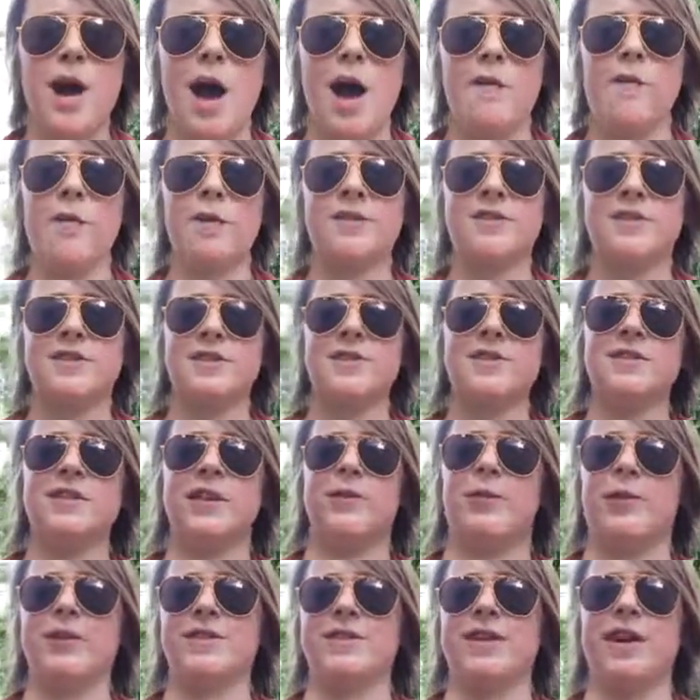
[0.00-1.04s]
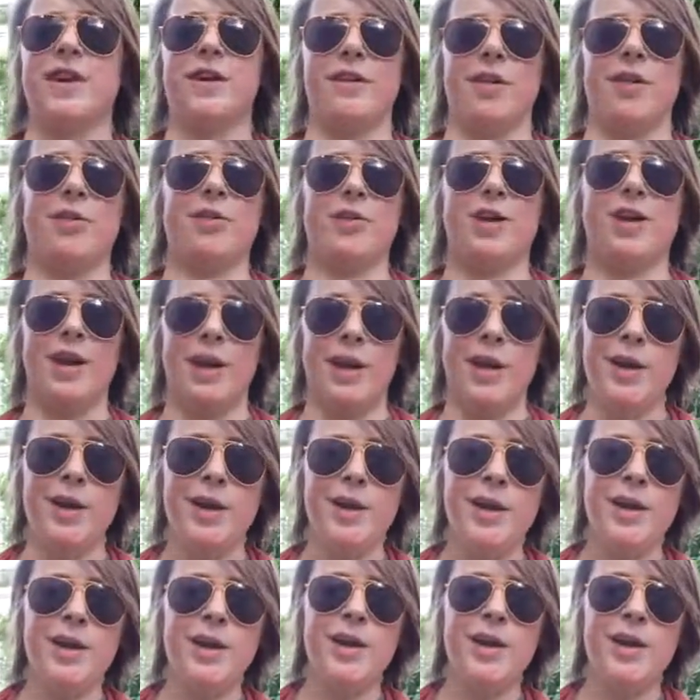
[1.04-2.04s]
Ever since I was a little kid,